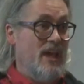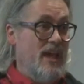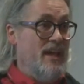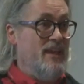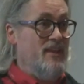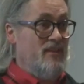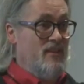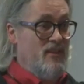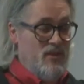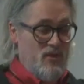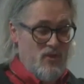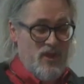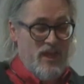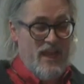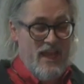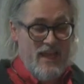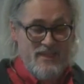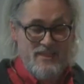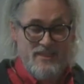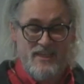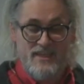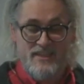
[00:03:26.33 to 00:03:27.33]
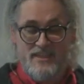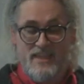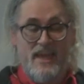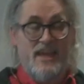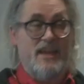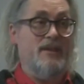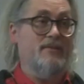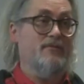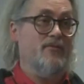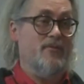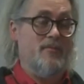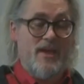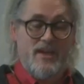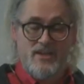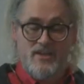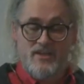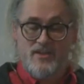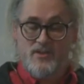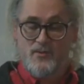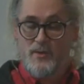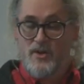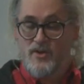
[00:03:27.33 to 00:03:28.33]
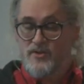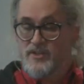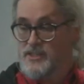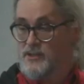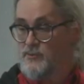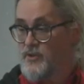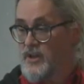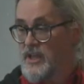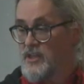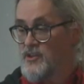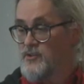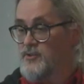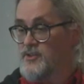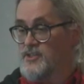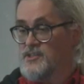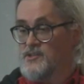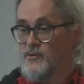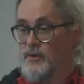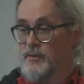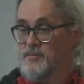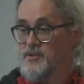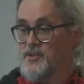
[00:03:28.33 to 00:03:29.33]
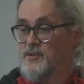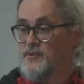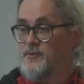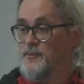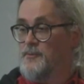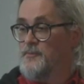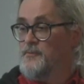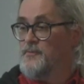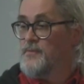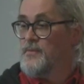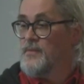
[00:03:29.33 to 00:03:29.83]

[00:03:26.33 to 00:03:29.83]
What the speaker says: and you can access that information as well to see what our users are up to.